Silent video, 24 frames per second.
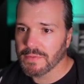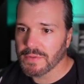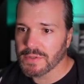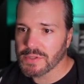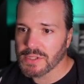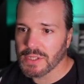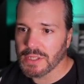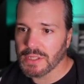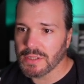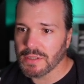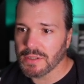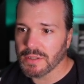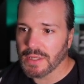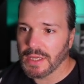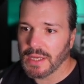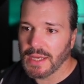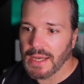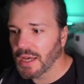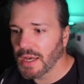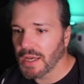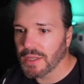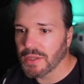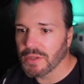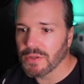Vercel,
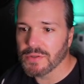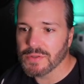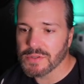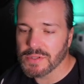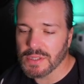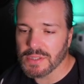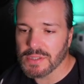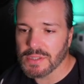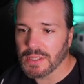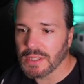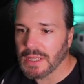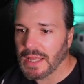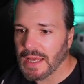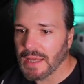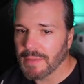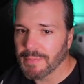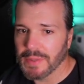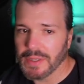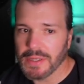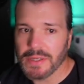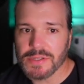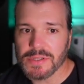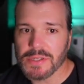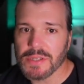I use this a lot
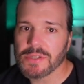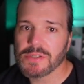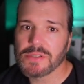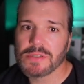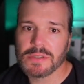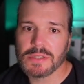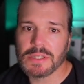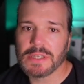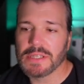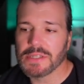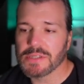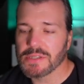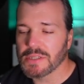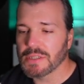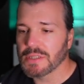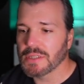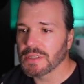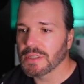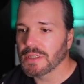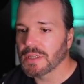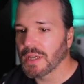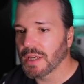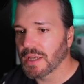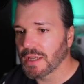because it's
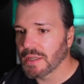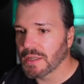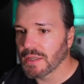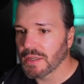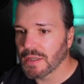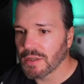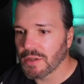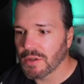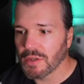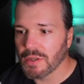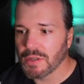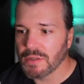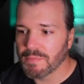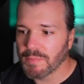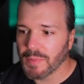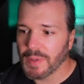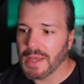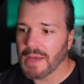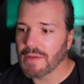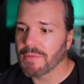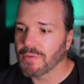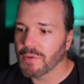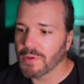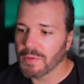easy and a good
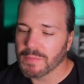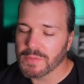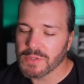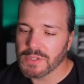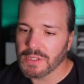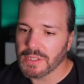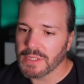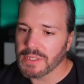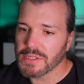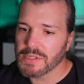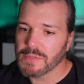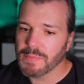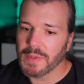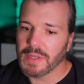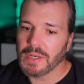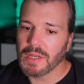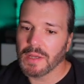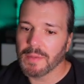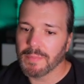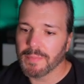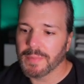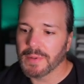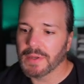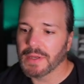platform to like spin
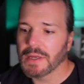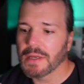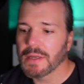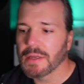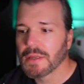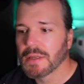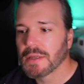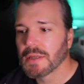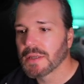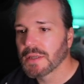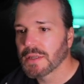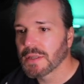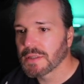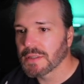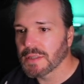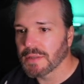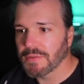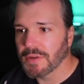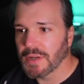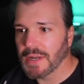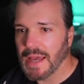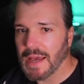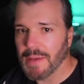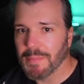up
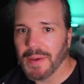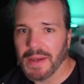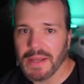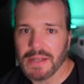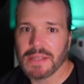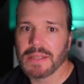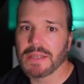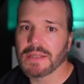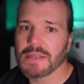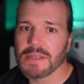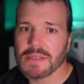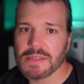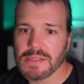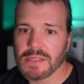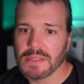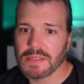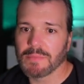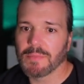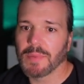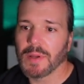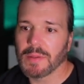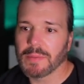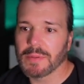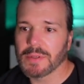different app ideas
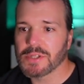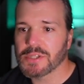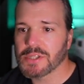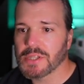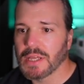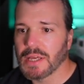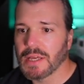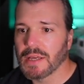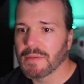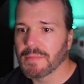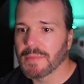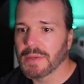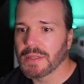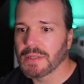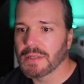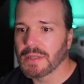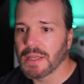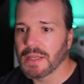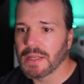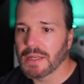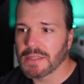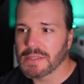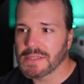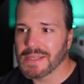and publish them.
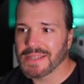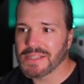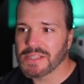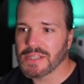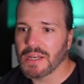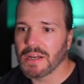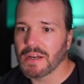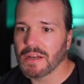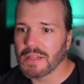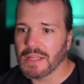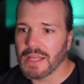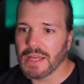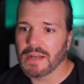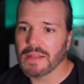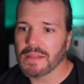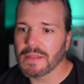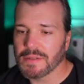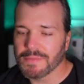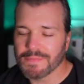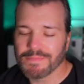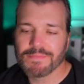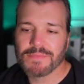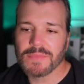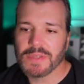And it takes care of a lot
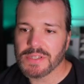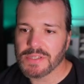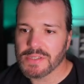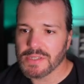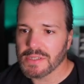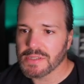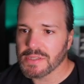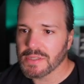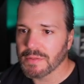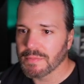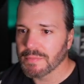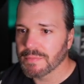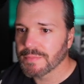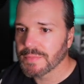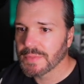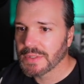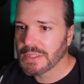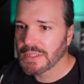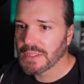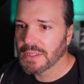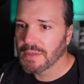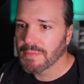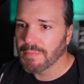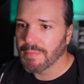of the system
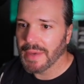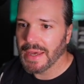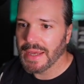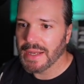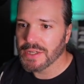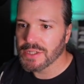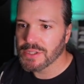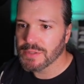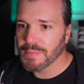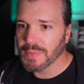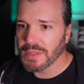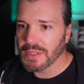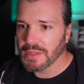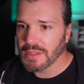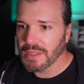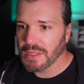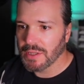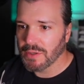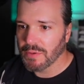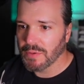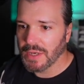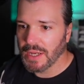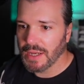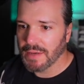management
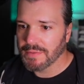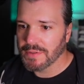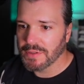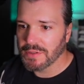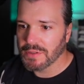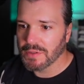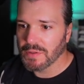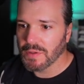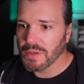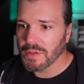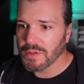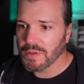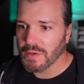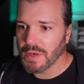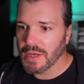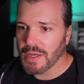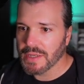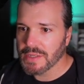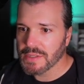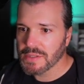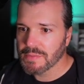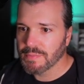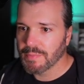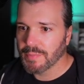that you would have to do
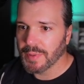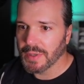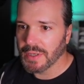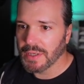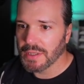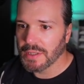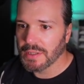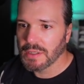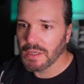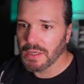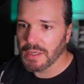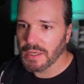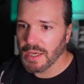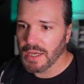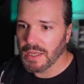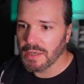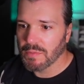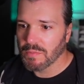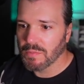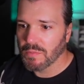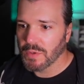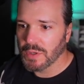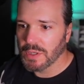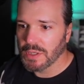otherwise. But
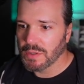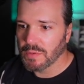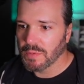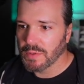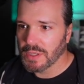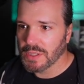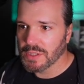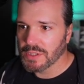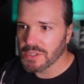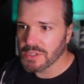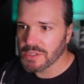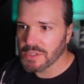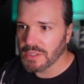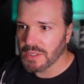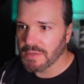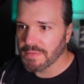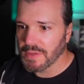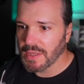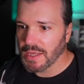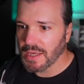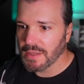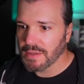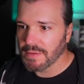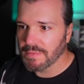again, we can just leave
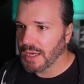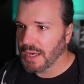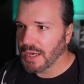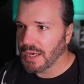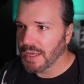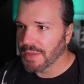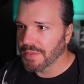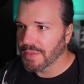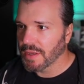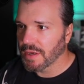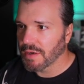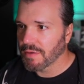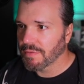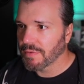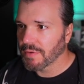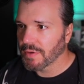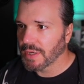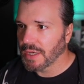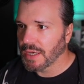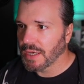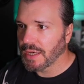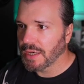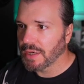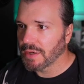that on there for
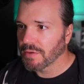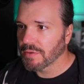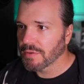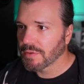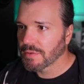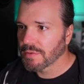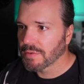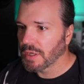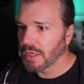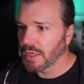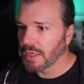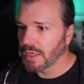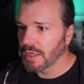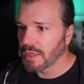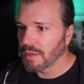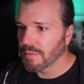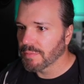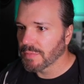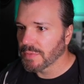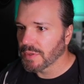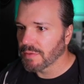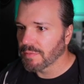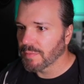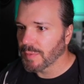now,
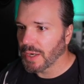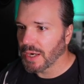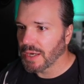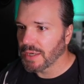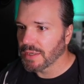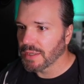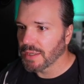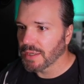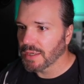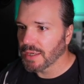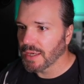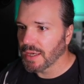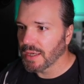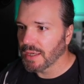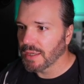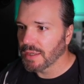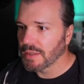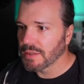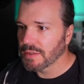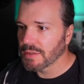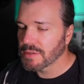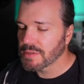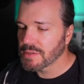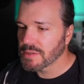the branding,
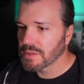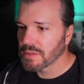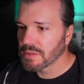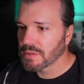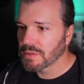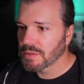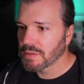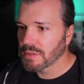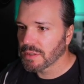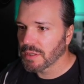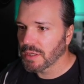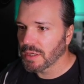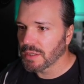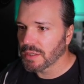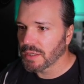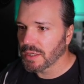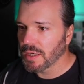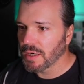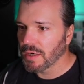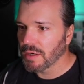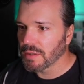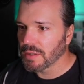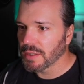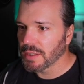and
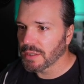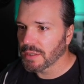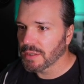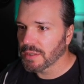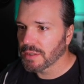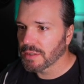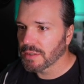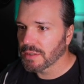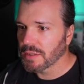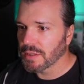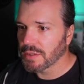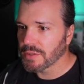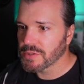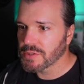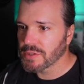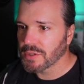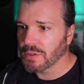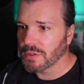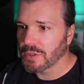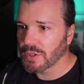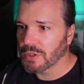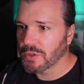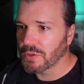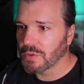get our link. It'll
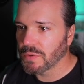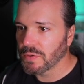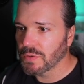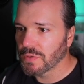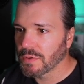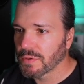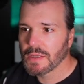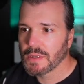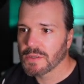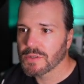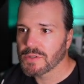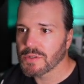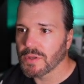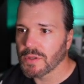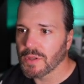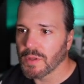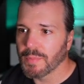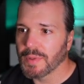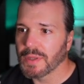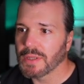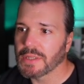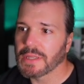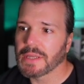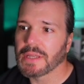still look cool. So the
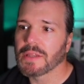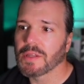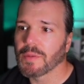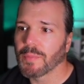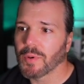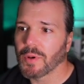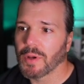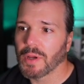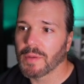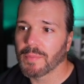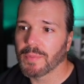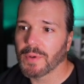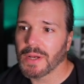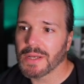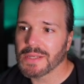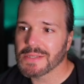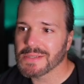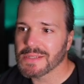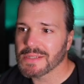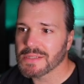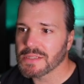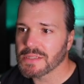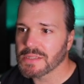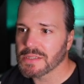building and deploy
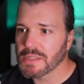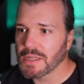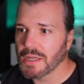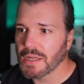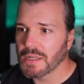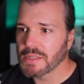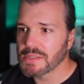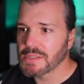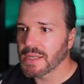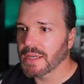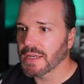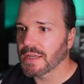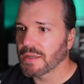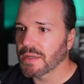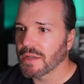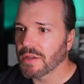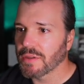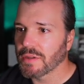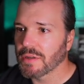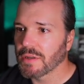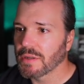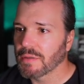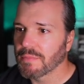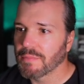process is going to take
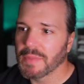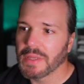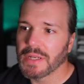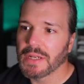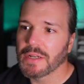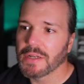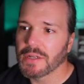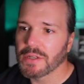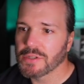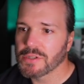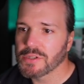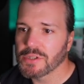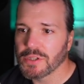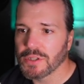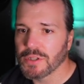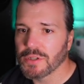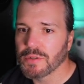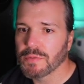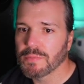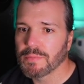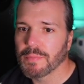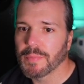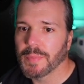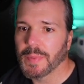another minute or
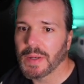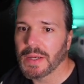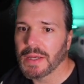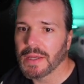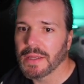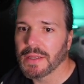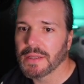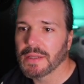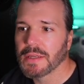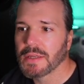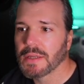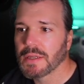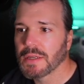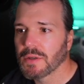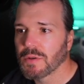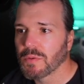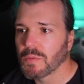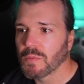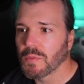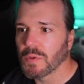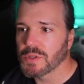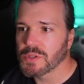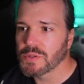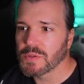two, but
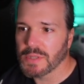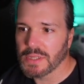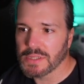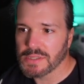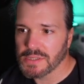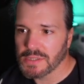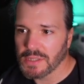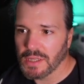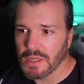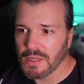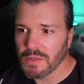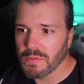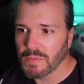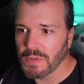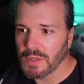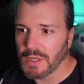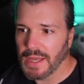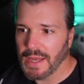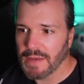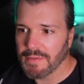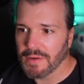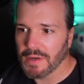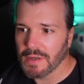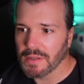once that's done, we'll
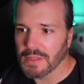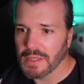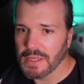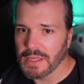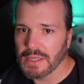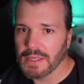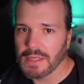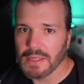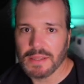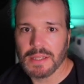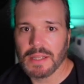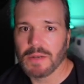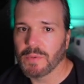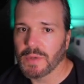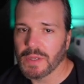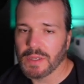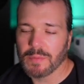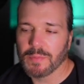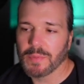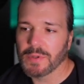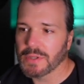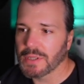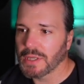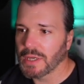have our link and then we
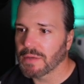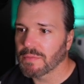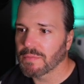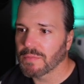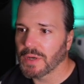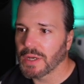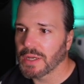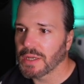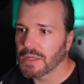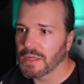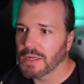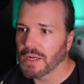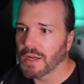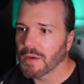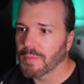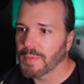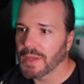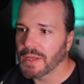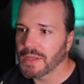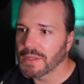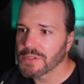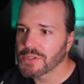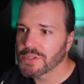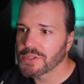can put that right in our
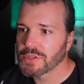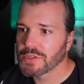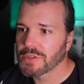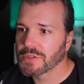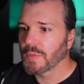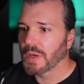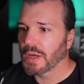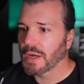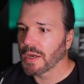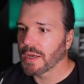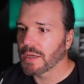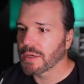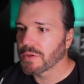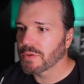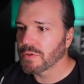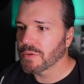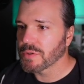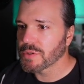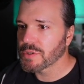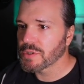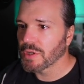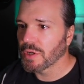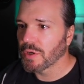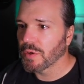page. All right,
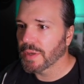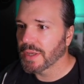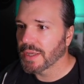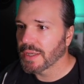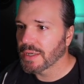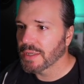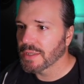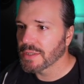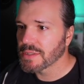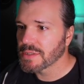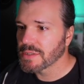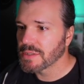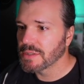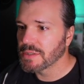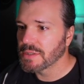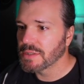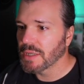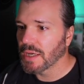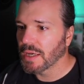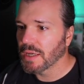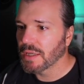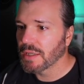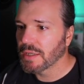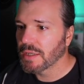cool. So it is
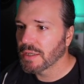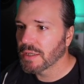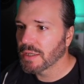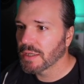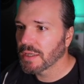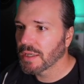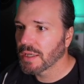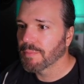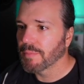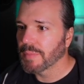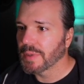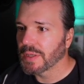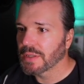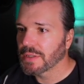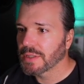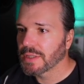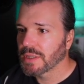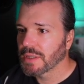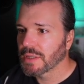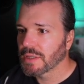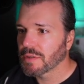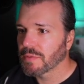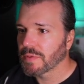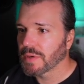done
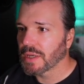building.